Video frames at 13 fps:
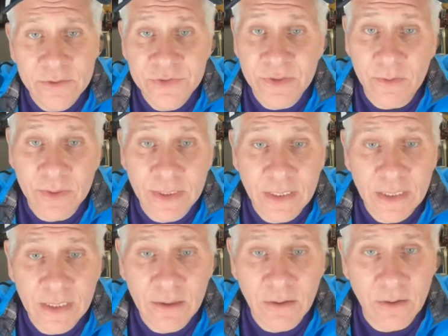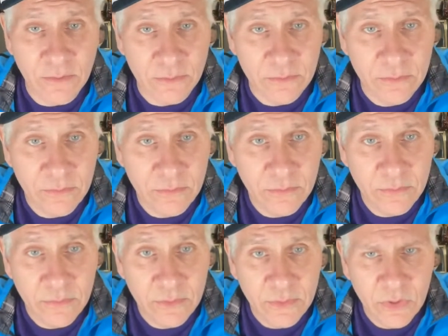So,
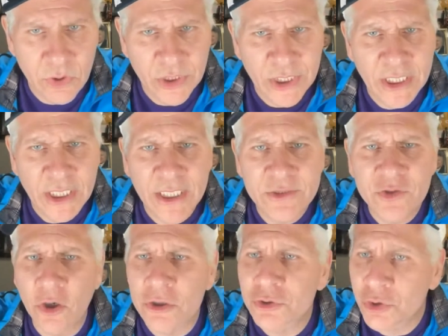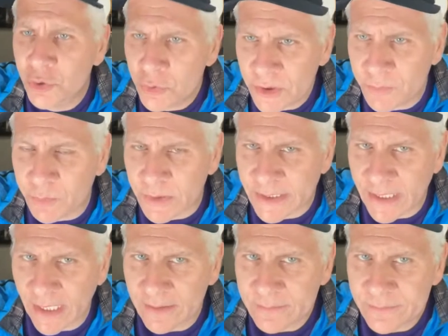he's gone 2 complete games.